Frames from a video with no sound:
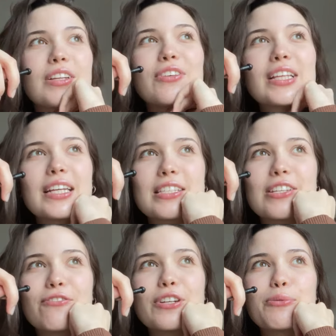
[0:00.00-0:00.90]
I feel like it's
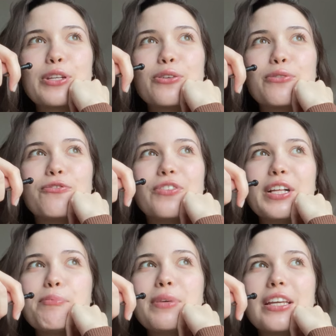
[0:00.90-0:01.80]
different when you're
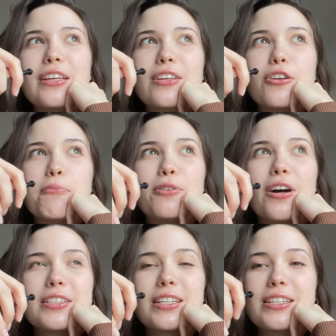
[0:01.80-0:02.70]
filming your
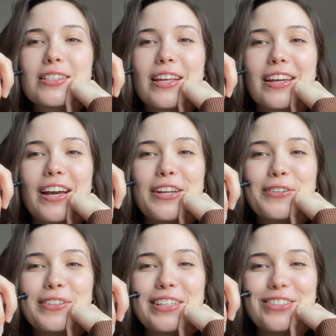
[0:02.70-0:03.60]
process like I
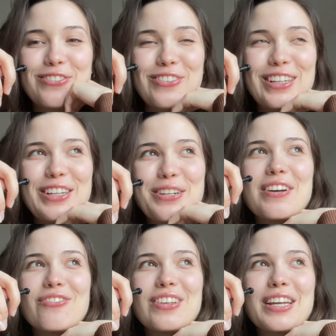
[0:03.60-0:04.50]
do in this video.
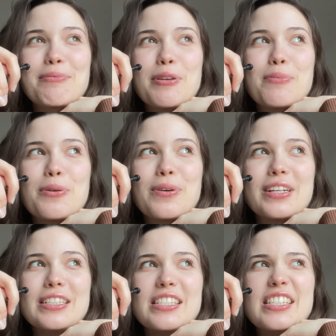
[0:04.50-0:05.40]
I feel like people
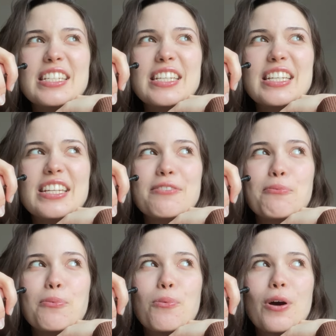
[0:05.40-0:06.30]
want to see
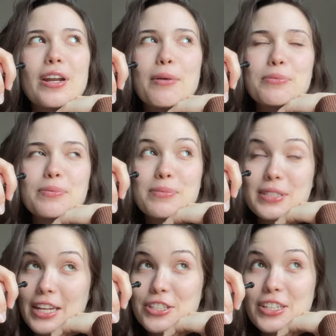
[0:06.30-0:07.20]
what I'm
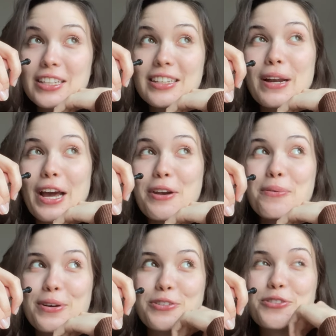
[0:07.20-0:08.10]
sketching, but I
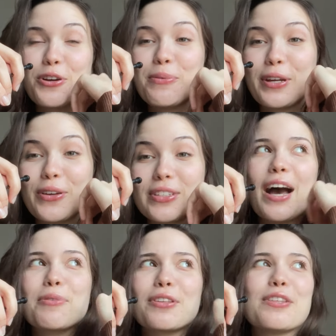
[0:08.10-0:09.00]
don't want to show because
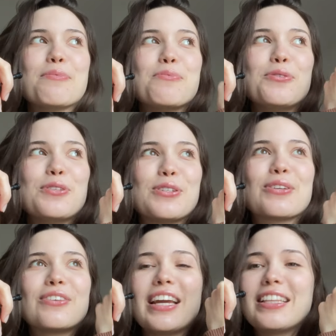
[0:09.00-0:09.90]
I'm not in the mood to
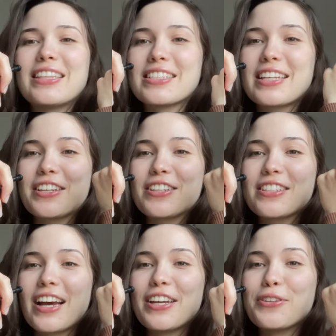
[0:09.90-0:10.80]
create the
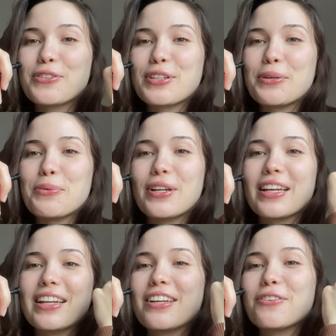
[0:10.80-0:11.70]
sketches I usually would
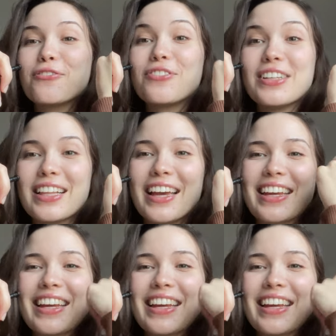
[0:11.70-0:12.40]
and I don't feel like